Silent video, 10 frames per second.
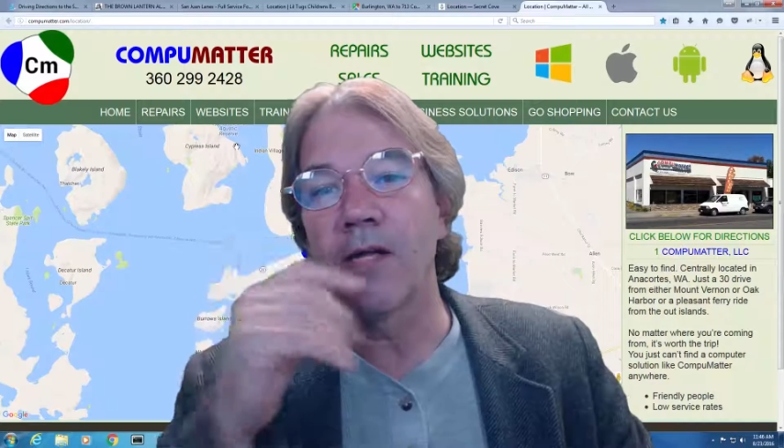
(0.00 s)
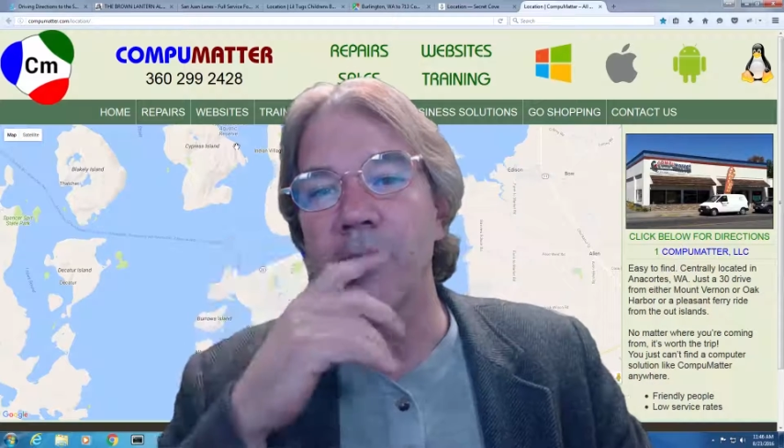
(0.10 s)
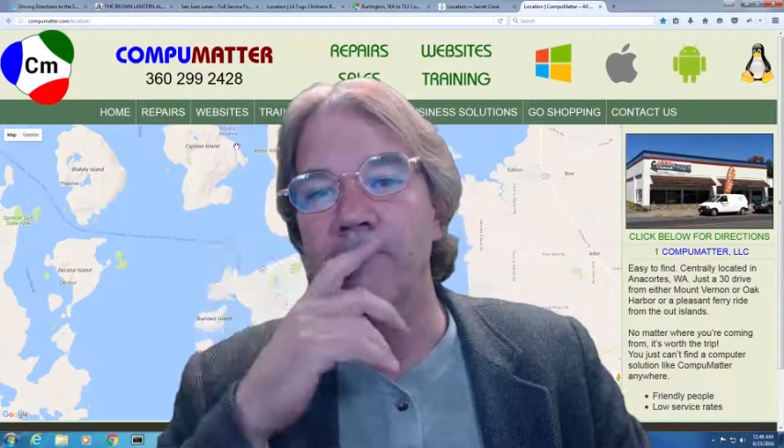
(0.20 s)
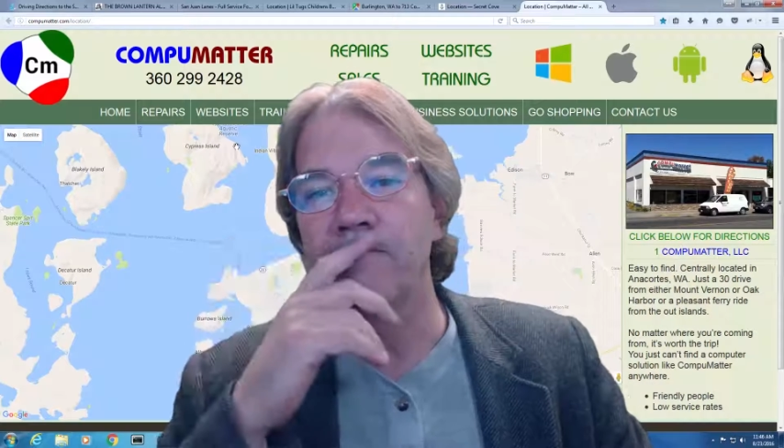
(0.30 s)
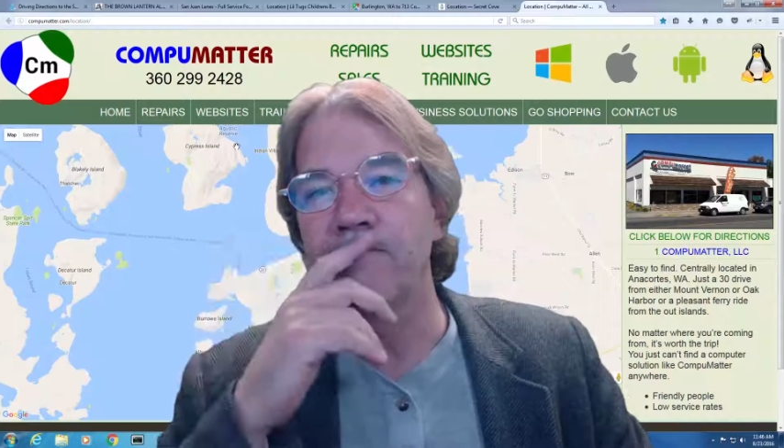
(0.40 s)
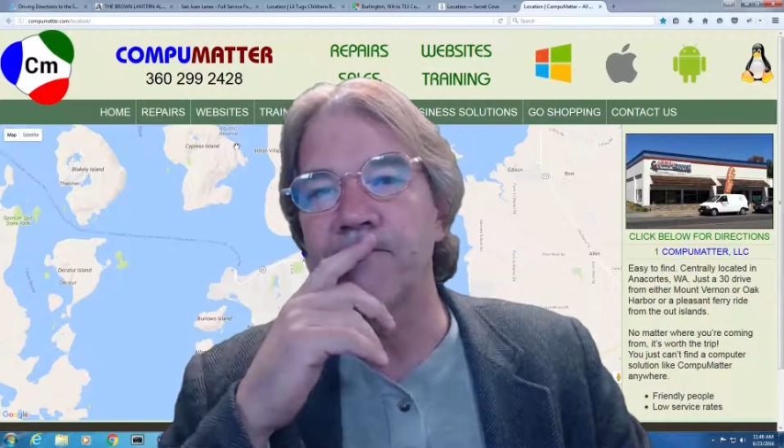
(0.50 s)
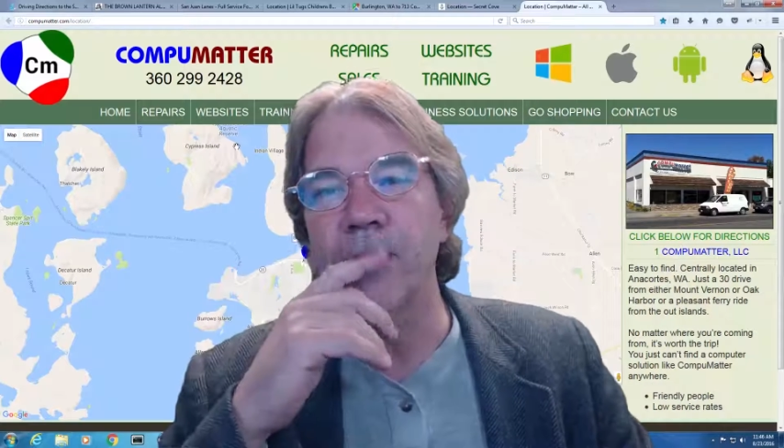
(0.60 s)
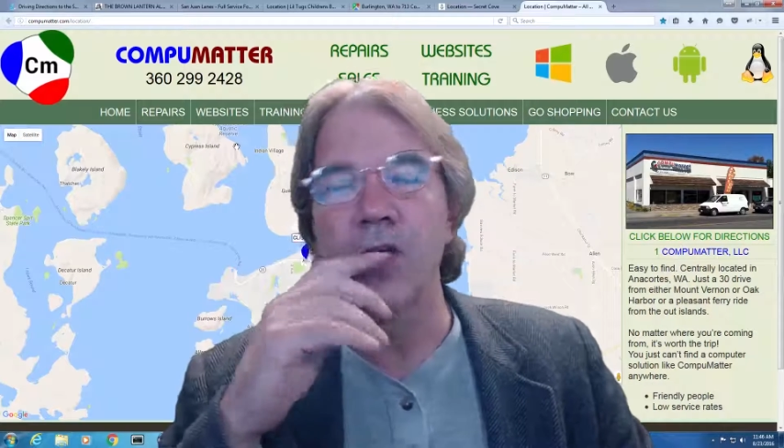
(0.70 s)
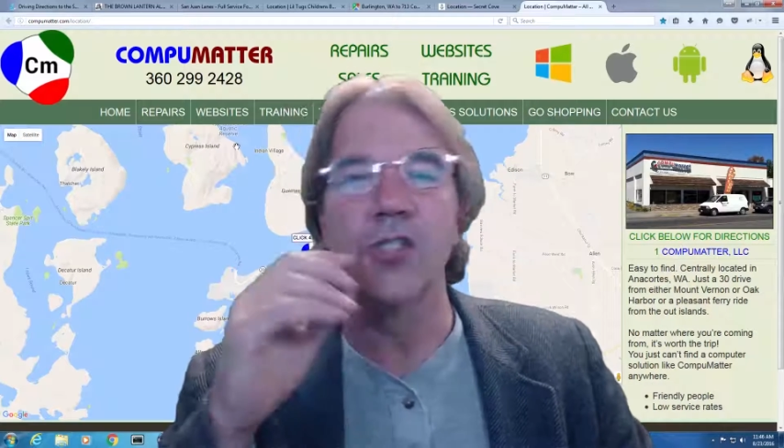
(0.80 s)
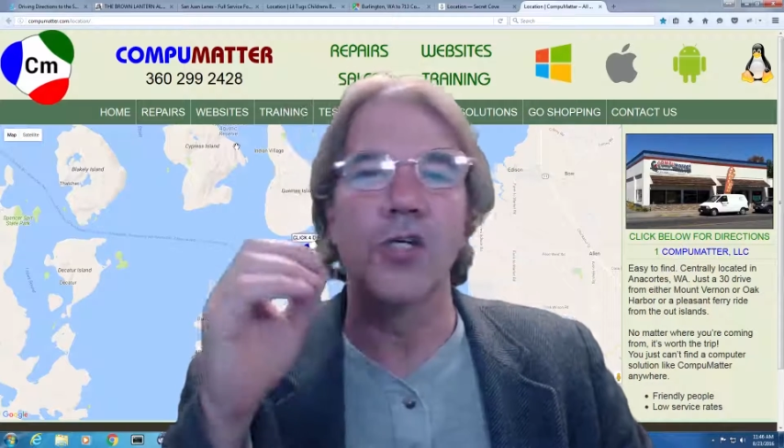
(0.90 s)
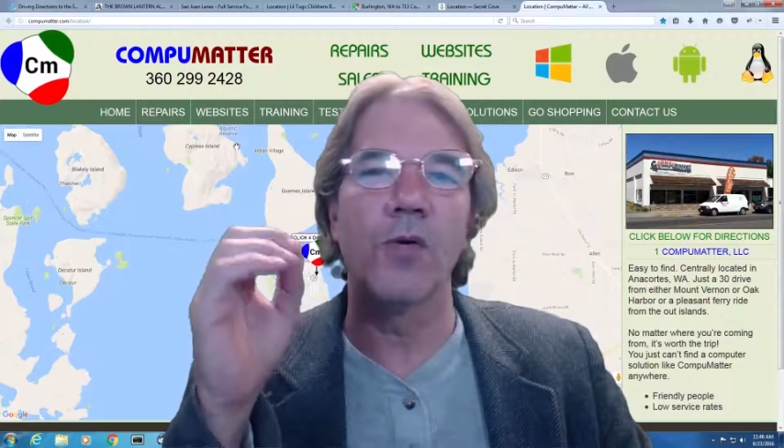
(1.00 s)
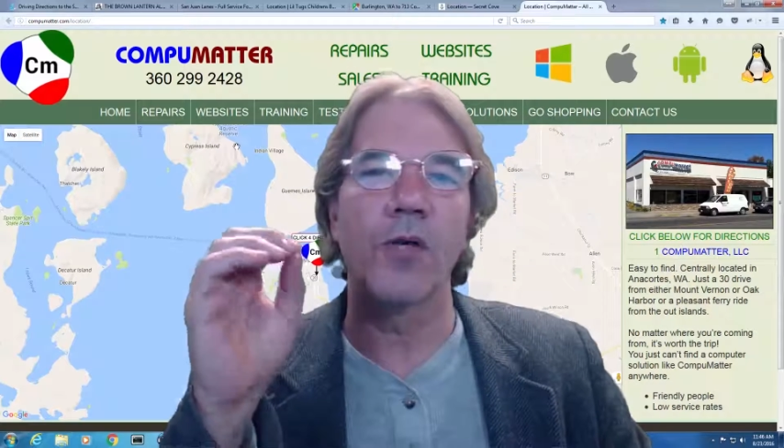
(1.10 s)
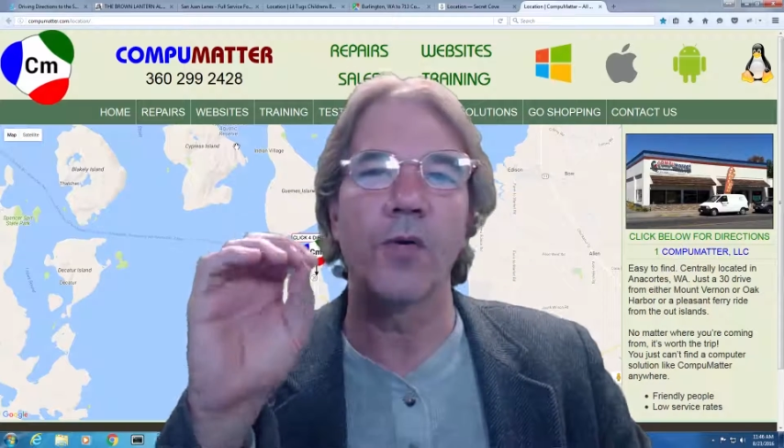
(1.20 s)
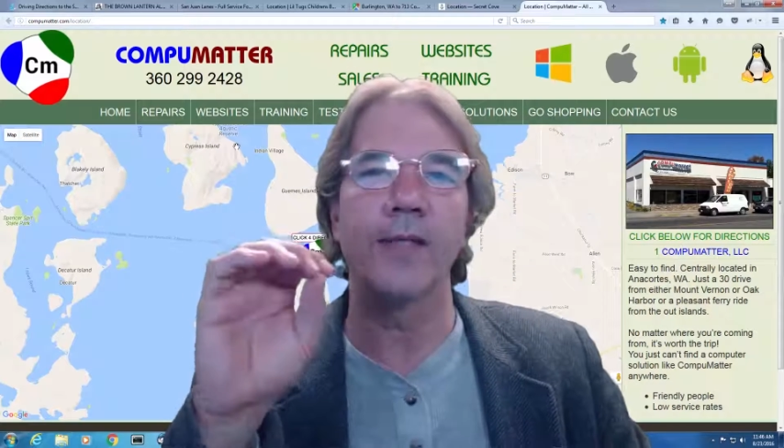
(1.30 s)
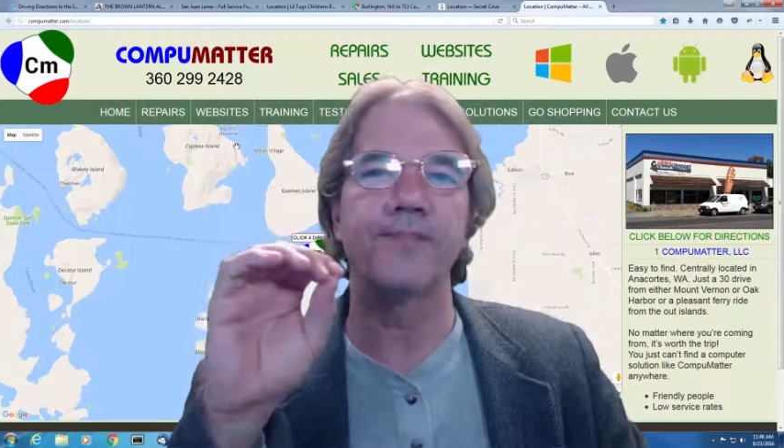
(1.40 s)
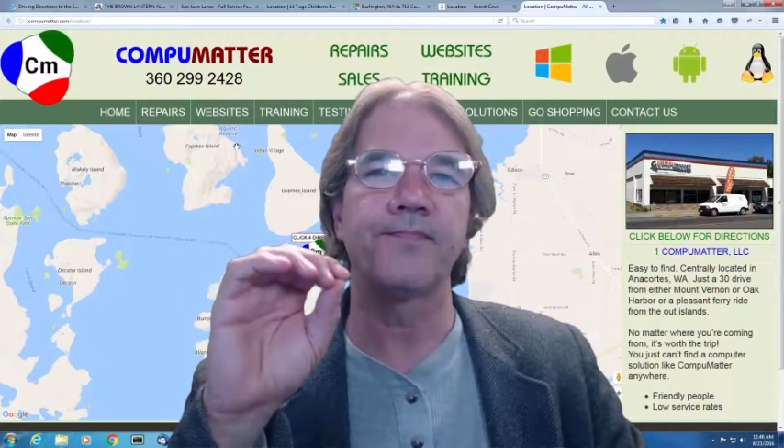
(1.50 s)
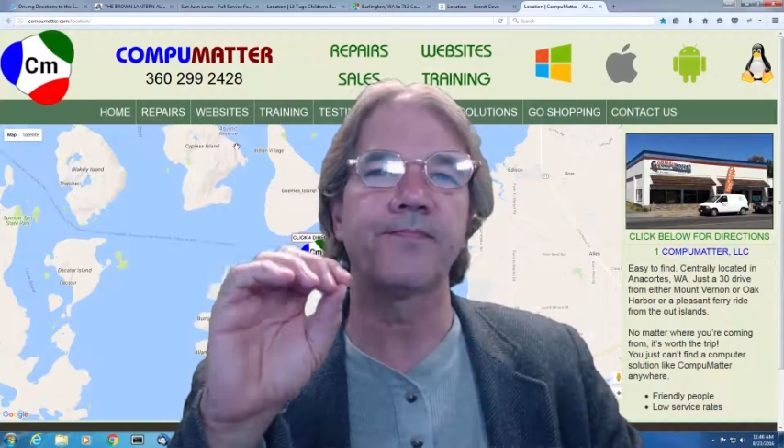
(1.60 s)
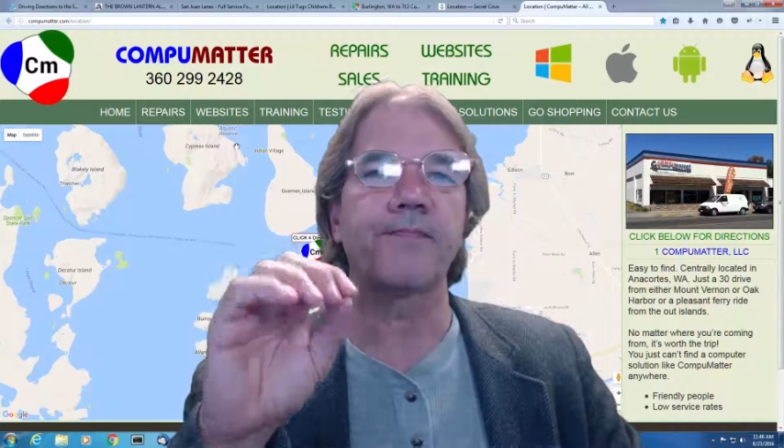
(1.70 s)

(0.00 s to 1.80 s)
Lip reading: it. So anyway,